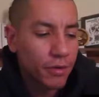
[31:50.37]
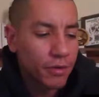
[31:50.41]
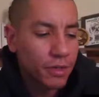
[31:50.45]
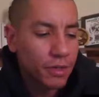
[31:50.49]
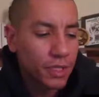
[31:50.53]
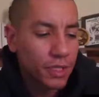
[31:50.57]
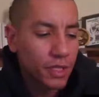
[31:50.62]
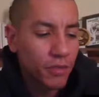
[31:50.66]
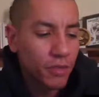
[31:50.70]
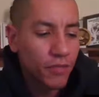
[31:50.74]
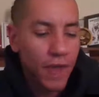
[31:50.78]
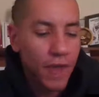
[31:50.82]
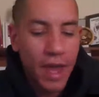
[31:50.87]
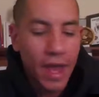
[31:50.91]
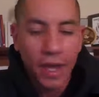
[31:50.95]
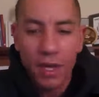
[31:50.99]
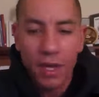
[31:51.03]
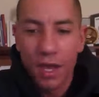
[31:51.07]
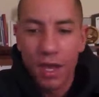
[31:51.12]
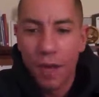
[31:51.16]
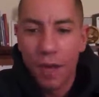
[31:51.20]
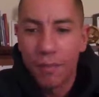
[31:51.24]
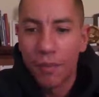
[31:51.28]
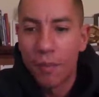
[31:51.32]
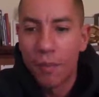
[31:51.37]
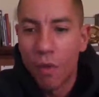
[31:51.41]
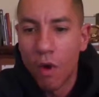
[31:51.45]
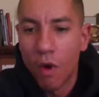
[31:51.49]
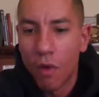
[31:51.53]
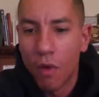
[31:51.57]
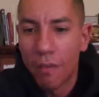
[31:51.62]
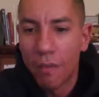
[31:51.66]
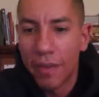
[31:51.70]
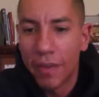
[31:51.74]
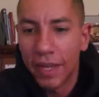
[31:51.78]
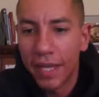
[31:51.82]
you've had a couple
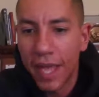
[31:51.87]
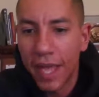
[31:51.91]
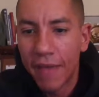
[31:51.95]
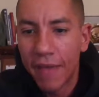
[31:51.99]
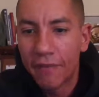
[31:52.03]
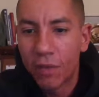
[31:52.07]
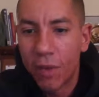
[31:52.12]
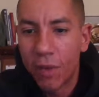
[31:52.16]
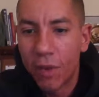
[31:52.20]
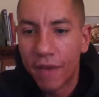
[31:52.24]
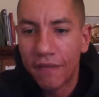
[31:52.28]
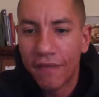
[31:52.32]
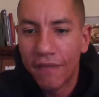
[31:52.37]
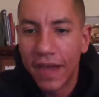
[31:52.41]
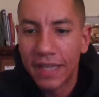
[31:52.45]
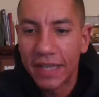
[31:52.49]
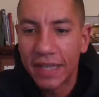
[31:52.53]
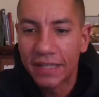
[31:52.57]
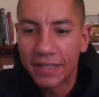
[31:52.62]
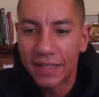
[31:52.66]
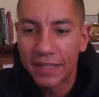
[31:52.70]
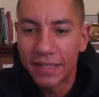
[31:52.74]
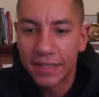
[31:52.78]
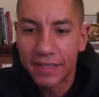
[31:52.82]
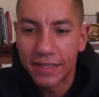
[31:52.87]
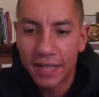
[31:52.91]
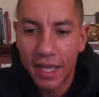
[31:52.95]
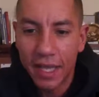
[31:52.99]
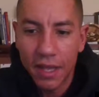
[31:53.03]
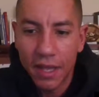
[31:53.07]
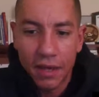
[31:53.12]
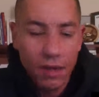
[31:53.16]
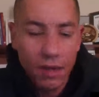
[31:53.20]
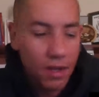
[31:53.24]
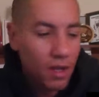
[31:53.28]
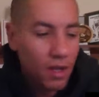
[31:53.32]
more big heavyweight fights since
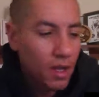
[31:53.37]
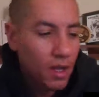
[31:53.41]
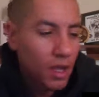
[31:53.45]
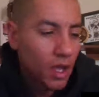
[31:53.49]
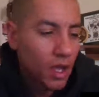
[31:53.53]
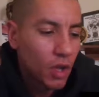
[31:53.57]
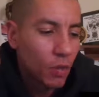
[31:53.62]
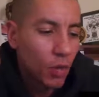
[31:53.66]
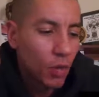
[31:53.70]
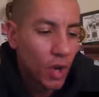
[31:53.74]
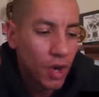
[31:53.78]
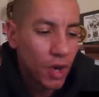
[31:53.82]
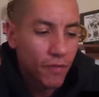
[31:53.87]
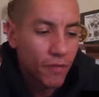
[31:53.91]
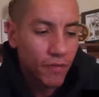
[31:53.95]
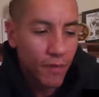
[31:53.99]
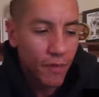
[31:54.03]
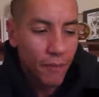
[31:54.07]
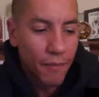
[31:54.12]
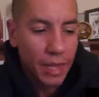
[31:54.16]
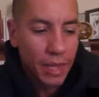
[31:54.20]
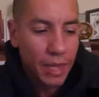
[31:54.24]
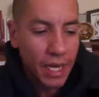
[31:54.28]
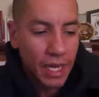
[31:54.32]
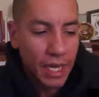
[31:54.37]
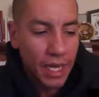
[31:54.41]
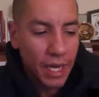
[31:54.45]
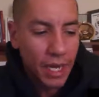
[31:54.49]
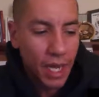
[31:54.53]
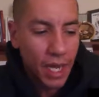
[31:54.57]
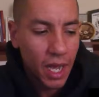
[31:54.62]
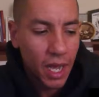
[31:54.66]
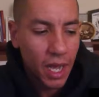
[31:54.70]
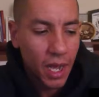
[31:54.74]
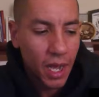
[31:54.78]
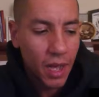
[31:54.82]
then. One of them
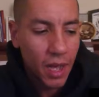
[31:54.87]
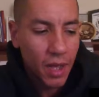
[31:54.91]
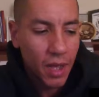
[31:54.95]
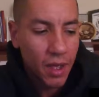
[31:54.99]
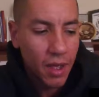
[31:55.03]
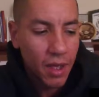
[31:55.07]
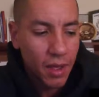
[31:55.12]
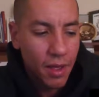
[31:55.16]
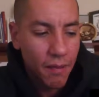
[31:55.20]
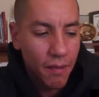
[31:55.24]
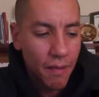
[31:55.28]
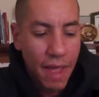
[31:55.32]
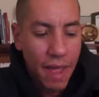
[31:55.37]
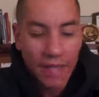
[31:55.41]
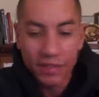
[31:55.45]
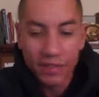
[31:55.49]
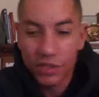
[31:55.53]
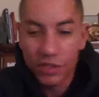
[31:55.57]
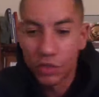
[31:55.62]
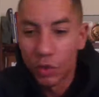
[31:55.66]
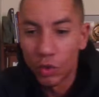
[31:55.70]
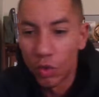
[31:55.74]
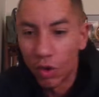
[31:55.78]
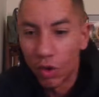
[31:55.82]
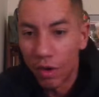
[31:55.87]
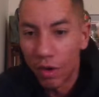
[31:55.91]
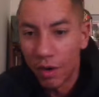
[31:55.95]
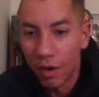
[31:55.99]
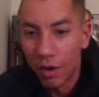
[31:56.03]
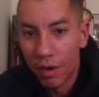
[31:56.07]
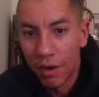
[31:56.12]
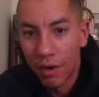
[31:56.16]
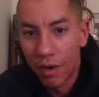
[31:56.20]
being Mansoor.